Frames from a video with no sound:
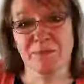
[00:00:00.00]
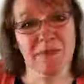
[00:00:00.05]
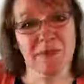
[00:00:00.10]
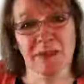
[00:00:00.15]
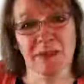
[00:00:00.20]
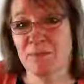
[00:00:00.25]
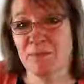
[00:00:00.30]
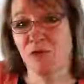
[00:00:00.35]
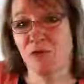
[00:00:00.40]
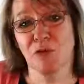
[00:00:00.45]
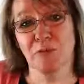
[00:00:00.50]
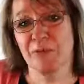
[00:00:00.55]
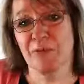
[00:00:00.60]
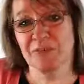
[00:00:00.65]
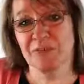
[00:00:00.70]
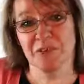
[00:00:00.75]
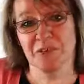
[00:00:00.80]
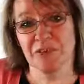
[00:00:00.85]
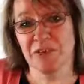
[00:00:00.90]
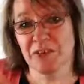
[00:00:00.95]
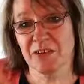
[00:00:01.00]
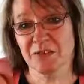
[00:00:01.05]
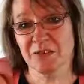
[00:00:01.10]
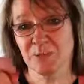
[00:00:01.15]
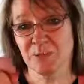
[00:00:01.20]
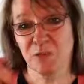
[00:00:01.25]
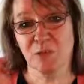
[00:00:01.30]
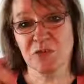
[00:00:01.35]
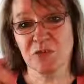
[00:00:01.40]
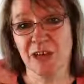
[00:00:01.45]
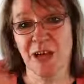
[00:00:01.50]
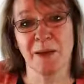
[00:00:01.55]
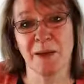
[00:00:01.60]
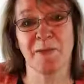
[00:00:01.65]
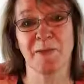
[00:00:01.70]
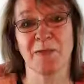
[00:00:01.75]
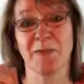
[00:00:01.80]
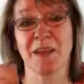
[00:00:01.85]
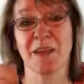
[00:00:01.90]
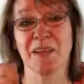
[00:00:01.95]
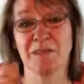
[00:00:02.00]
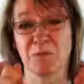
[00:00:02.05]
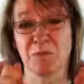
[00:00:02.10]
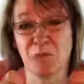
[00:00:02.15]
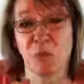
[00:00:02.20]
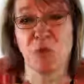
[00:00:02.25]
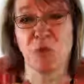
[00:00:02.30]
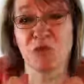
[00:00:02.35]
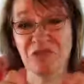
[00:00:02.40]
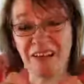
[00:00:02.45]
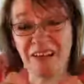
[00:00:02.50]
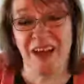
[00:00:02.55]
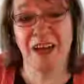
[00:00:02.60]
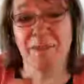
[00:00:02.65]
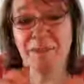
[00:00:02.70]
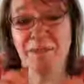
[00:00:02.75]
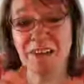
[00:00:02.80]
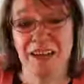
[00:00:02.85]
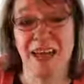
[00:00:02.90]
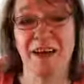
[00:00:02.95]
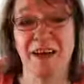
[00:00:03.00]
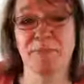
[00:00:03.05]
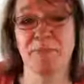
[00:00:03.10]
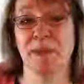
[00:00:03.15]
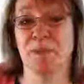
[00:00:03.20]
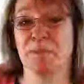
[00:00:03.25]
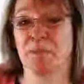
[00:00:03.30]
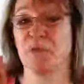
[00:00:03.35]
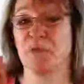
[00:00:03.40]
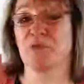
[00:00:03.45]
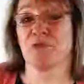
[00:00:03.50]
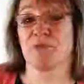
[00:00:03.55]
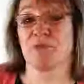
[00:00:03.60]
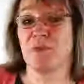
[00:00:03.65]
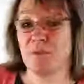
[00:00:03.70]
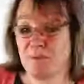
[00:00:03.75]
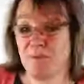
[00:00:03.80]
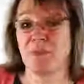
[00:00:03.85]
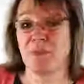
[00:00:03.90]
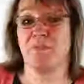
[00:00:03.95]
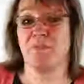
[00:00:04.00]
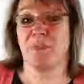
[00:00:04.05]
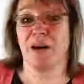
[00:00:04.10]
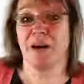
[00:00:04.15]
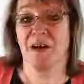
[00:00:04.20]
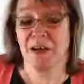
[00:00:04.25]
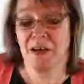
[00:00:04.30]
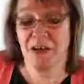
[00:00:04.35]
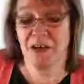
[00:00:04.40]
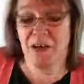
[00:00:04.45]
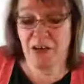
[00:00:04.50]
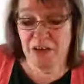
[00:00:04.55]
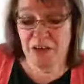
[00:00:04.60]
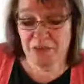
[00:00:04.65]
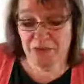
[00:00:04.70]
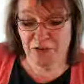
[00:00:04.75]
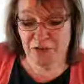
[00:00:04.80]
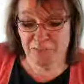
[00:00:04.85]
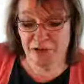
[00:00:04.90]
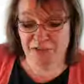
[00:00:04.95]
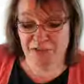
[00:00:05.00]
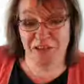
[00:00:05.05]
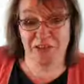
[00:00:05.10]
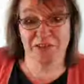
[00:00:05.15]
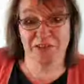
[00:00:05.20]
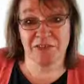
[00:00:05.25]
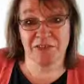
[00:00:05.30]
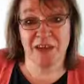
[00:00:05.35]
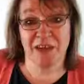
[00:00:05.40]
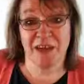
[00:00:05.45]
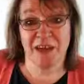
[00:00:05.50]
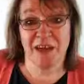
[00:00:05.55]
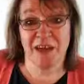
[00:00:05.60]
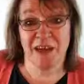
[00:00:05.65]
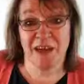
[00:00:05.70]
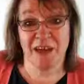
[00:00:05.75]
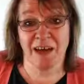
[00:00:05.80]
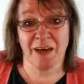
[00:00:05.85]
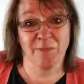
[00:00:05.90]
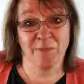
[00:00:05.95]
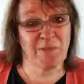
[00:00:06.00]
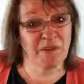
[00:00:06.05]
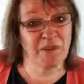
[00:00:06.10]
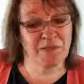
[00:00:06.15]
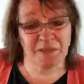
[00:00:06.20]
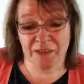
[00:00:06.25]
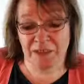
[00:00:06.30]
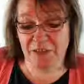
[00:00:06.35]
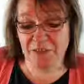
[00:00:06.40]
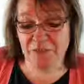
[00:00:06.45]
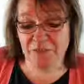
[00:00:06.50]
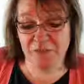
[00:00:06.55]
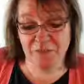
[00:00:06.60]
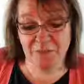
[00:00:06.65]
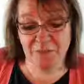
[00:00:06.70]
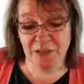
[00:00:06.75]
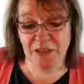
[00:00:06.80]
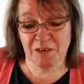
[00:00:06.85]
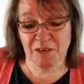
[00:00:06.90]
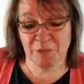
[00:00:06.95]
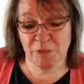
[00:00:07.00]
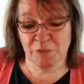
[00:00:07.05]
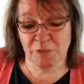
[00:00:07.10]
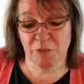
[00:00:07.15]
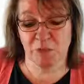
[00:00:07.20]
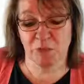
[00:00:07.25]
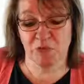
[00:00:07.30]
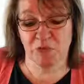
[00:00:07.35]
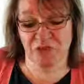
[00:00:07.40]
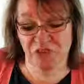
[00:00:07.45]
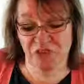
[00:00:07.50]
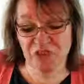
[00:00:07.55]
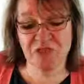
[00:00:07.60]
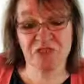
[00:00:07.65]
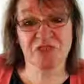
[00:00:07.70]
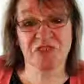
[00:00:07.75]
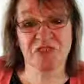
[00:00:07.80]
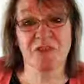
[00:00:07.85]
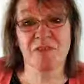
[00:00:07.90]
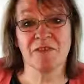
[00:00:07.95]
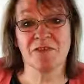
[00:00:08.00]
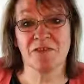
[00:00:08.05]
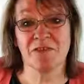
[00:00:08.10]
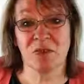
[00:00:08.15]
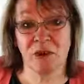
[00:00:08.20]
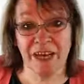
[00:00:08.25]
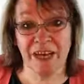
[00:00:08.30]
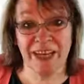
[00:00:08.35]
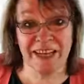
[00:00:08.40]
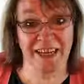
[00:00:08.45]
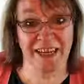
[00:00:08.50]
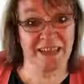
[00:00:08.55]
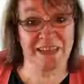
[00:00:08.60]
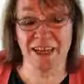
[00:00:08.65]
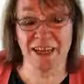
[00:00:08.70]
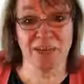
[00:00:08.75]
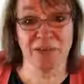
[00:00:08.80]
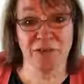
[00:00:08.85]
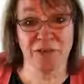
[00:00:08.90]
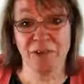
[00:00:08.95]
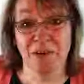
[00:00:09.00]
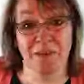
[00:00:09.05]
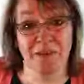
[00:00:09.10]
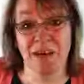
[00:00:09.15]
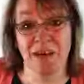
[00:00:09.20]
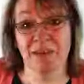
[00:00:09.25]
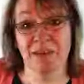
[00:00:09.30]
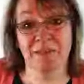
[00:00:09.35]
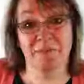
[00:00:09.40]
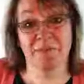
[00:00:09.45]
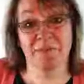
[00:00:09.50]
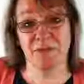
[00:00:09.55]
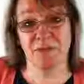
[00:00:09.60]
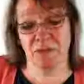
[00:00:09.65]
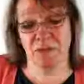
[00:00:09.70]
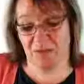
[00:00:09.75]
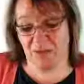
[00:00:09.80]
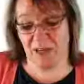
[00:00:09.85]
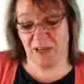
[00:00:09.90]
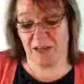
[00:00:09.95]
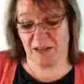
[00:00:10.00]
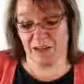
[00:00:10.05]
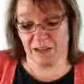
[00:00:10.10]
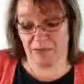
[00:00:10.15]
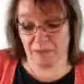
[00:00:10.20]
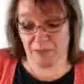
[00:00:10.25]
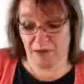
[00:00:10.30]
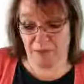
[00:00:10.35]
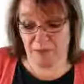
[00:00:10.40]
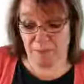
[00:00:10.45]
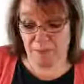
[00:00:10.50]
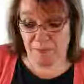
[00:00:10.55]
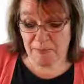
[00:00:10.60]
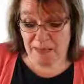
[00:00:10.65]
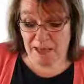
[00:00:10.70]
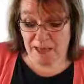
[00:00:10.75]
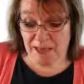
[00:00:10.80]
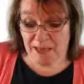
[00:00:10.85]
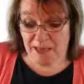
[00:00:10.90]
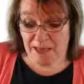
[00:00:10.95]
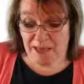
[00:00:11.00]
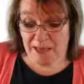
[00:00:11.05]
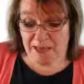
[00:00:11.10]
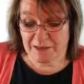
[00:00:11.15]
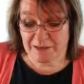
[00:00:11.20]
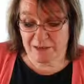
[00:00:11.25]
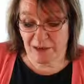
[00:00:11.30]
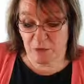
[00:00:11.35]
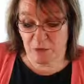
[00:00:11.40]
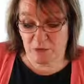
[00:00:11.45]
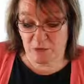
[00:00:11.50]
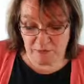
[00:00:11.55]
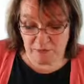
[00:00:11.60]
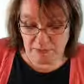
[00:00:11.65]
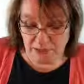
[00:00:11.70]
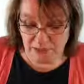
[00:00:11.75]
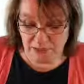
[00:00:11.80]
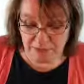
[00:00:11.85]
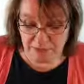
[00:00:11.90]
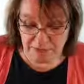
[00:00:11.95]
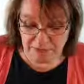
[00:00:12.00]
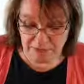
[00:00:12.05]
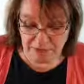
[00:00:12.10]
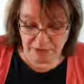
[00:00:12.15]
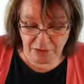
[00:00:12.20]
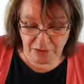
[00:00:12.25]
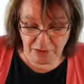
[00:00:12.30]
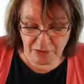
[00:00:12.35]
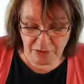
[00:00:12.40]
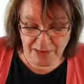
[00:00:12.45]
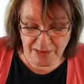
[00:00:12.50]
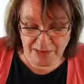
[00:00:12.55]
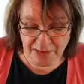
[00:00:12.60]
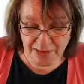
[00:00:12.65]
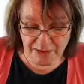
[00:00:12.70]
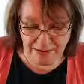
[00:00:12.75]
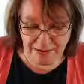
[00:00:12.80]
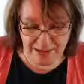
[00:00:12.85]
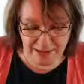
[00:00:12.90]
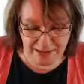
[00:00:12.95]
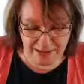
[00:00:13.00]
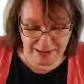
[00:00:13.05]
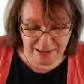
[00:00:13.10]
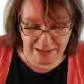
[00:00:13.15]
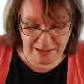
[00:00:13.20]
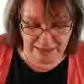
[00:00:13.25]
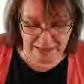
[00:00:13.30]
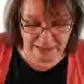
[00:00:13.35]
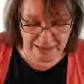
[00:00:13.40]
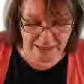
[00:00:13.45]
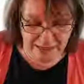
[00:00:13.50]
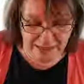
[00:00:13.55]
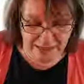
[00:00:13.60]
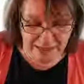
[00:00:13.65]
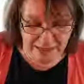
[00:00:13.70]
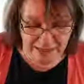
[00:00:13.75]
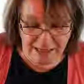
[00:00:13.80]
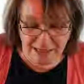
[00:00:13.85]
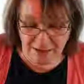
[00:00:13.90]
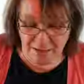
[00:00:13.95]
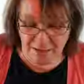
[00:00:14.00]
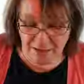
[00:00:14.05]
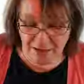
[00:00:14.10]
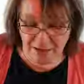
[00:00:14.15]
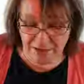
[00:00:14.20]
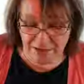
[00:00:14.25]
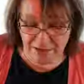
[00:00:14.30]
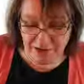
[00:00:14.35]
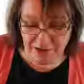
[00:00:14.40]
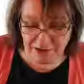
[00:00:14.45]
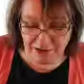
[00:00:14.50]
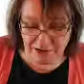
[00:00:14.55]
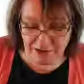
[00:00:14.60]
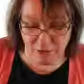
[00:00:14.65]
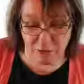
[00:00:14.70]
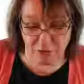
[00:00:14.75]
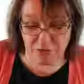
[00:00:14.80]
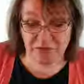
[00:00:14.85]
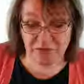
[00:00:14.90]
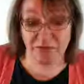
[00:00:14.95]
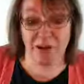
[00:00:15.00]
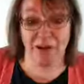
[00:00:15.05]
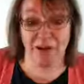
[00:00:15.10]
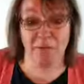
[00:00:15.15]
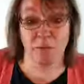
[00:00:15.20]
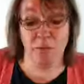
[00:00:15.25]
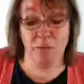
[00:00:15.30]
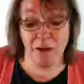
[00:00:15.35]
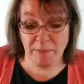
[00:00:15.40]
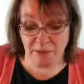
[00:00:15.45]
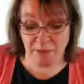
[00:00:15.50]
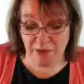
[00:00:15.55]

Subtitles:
mean more messages. More times means more time to get people to remember your message. If you give too much, people will just forget it. And you know that. You forget it as well. So I'm just going to write down here a email address, a web